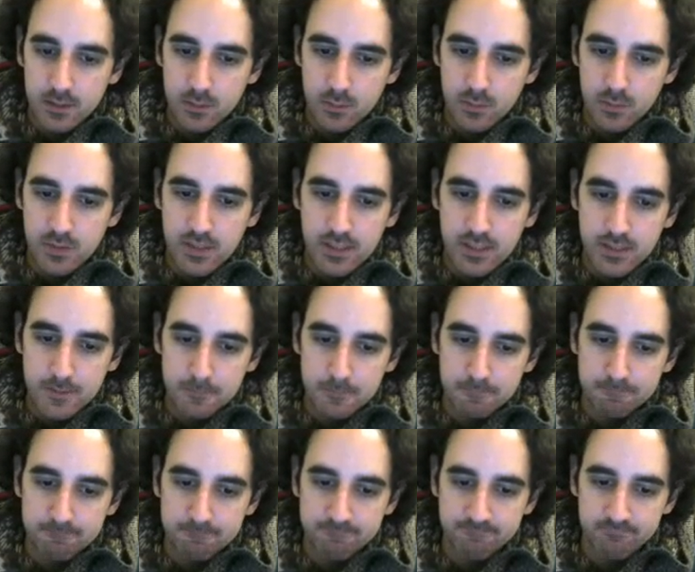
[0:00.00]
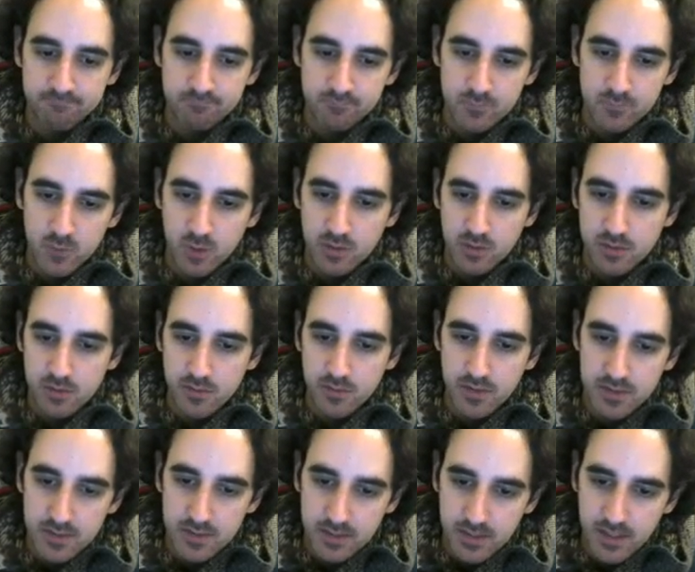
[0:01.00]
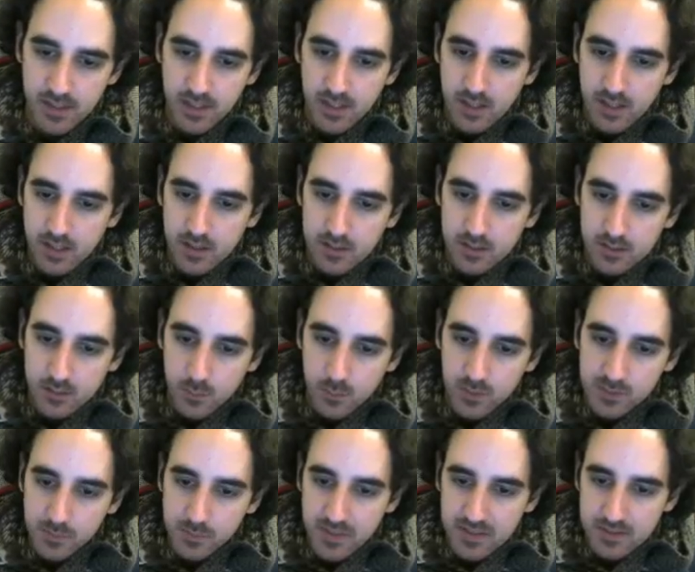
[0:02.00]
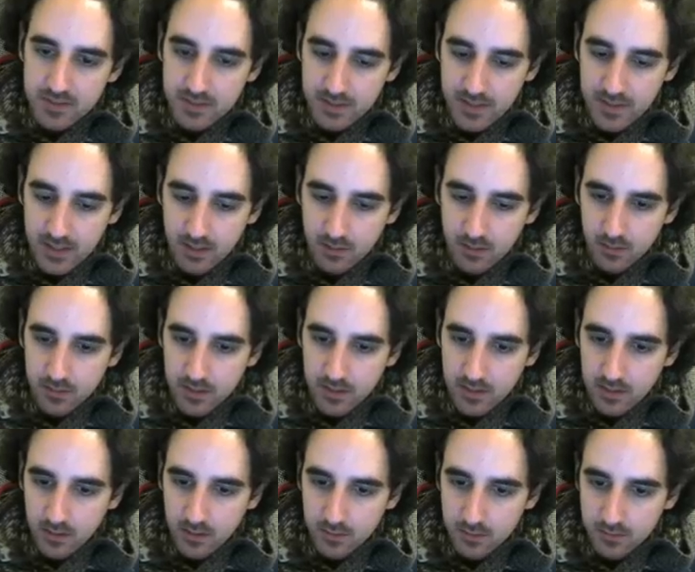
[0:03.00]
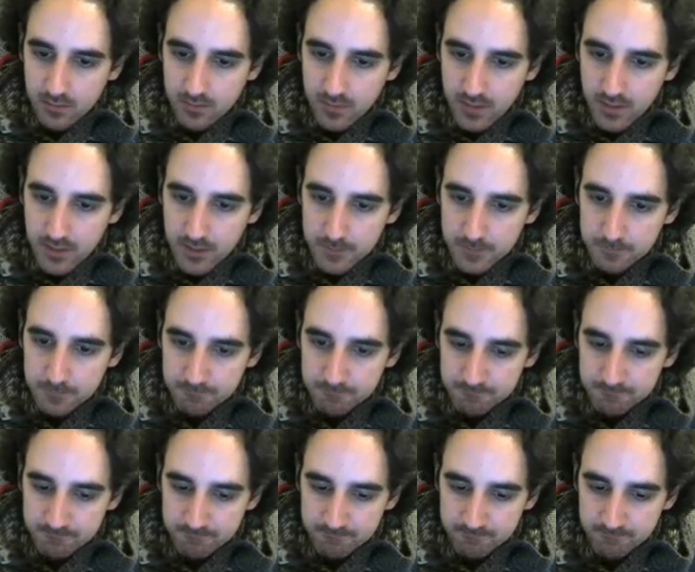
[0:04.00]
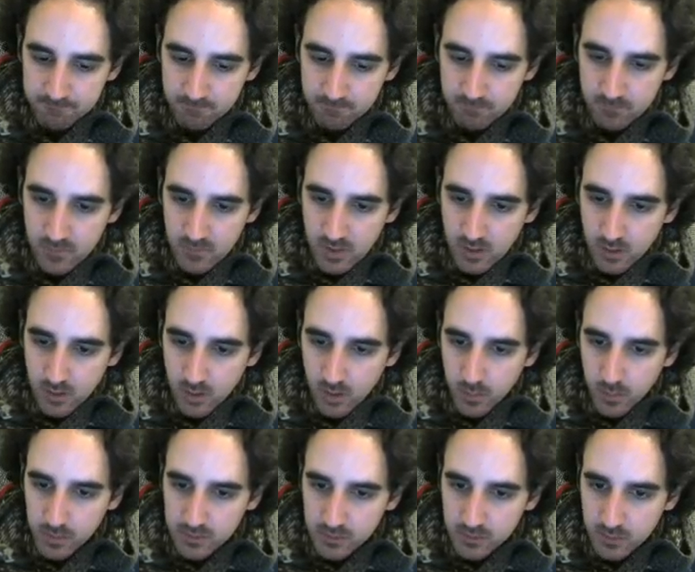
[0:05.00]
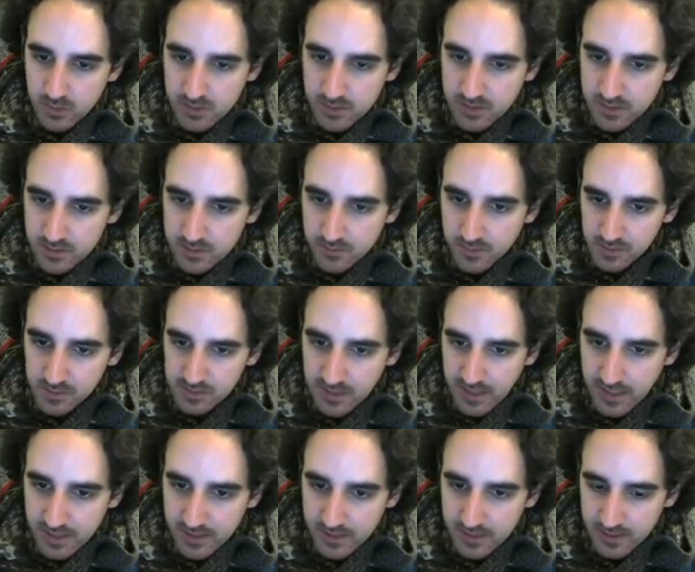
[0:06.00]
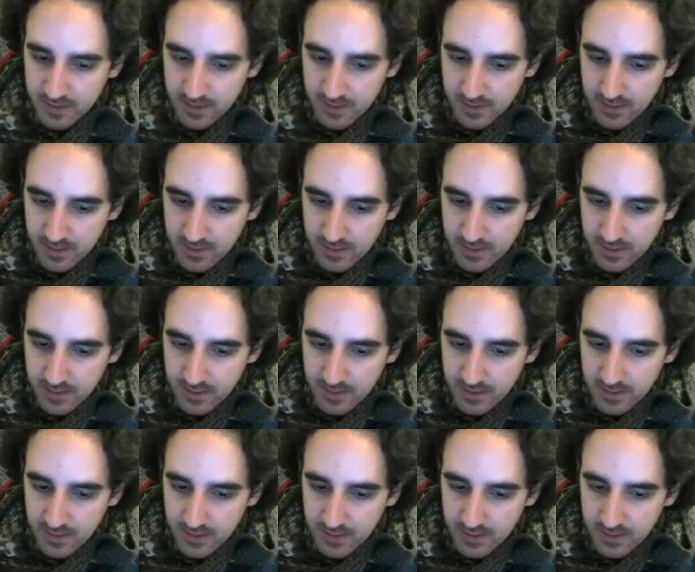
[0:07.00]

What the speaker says: to the surfacing. So we're missing out on a lot of opportunities for lighting.